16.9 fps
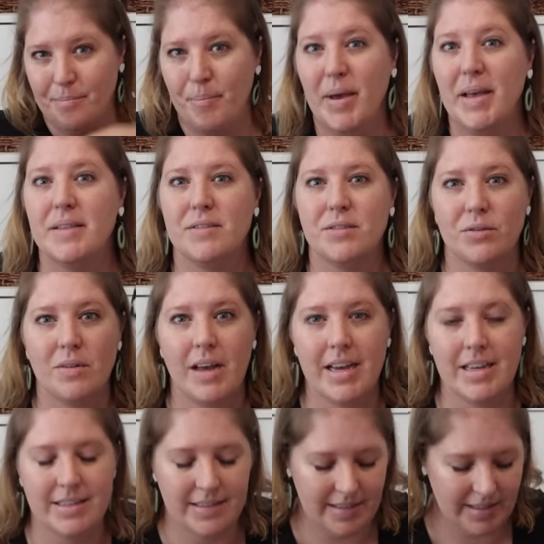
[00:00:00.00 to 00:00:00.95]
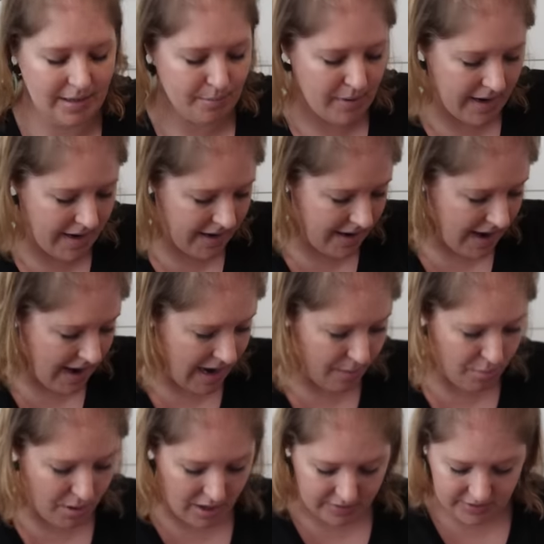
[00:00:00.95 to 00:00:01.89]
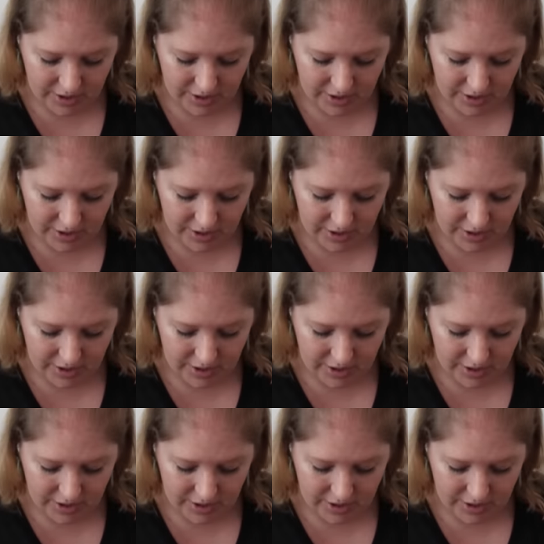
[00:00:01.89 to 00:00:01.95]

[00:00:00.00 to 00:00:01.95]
pencil lines in my eyebrow.